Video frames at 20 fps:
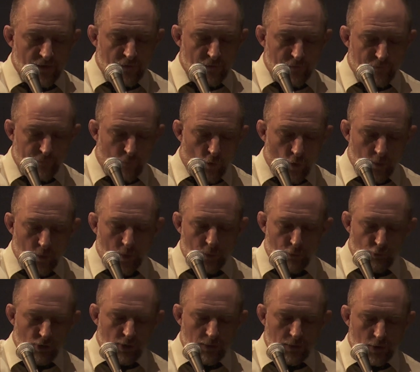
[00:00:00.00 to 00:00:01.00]
former
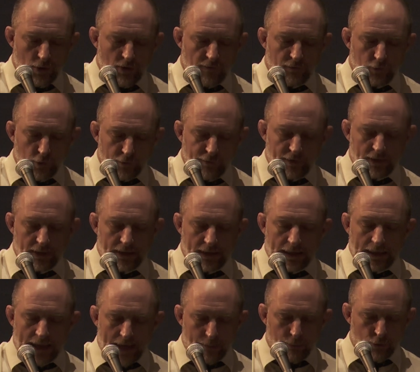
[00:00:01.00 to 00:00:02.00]
Premier of Newfoundland
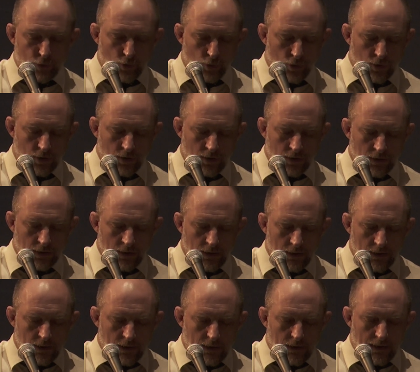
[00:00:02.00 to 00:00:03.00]
and Labrador
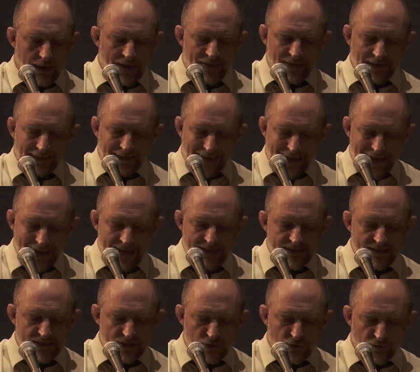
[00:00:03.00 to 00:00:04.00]
and the
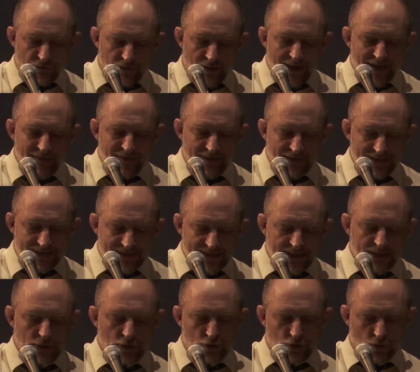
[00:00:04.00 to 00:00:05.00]
last surviving
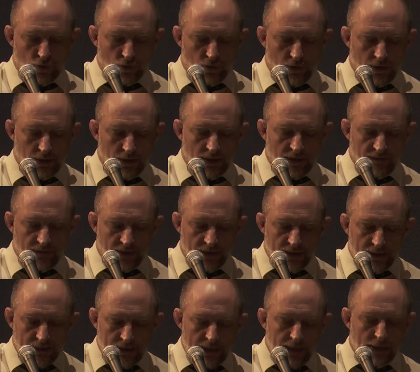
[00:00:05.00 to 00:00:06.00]
signatory of the
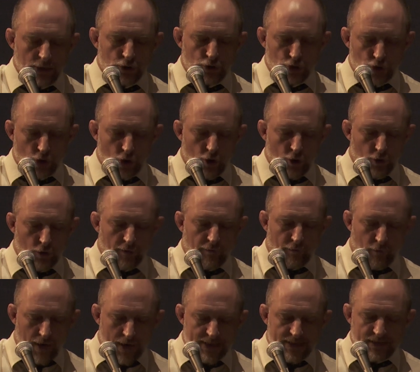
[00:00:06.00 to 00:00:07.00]
Canadian Charter
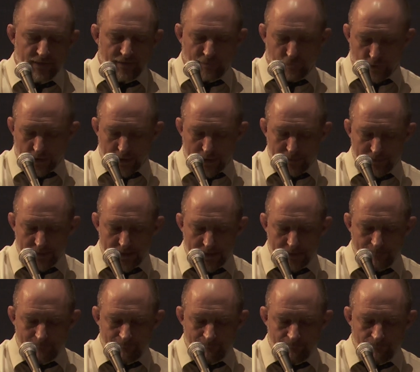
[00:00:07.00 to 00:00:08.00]
of Rights and
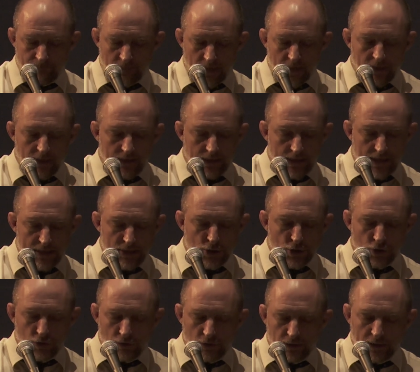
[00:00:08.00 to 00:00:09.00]
Freedoms. He has
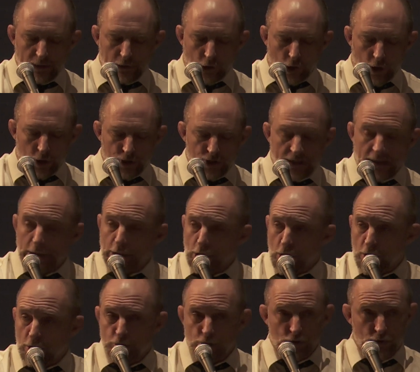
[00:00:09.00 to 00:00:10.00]
currently launched a
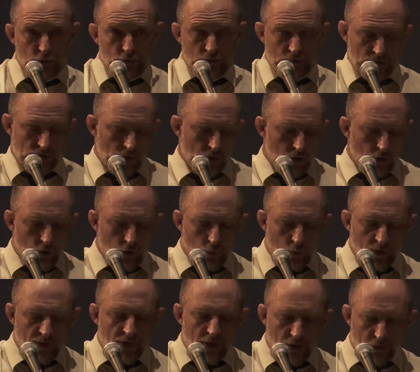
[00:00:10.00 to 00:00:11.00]
lawsuit
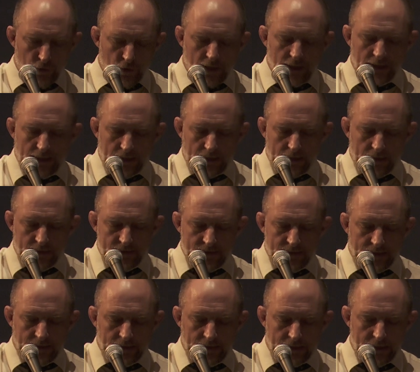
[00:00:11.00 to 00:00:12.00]
with other
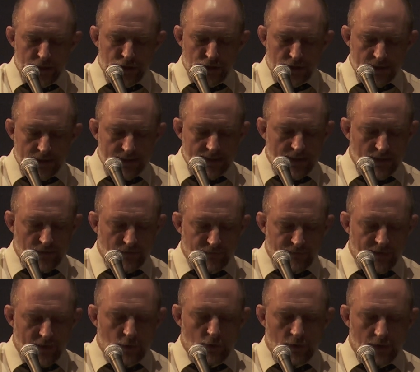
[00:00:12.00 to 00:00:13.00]
Canadians that alleges that the
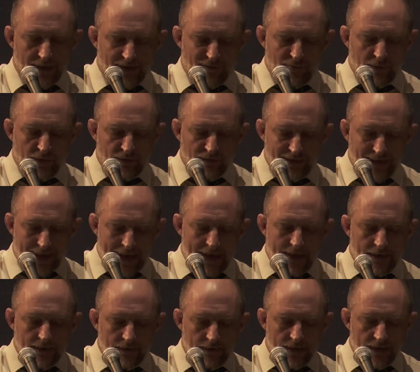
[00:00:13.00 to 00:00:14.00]
federal government of
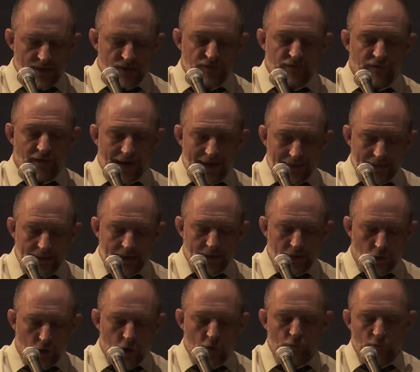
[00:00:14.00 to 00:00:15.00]
Canada has
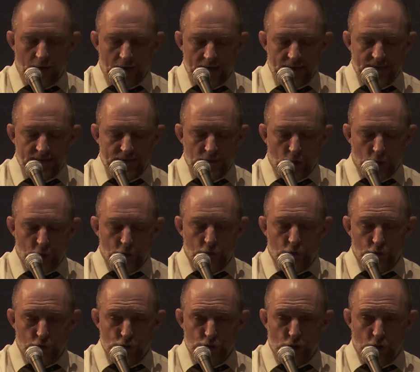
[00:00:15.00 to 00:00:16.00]
violated our rights
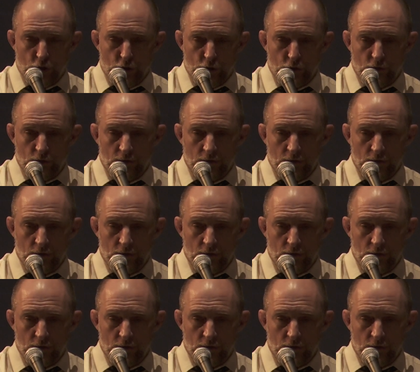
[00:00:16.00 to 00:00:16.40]
under the Charter.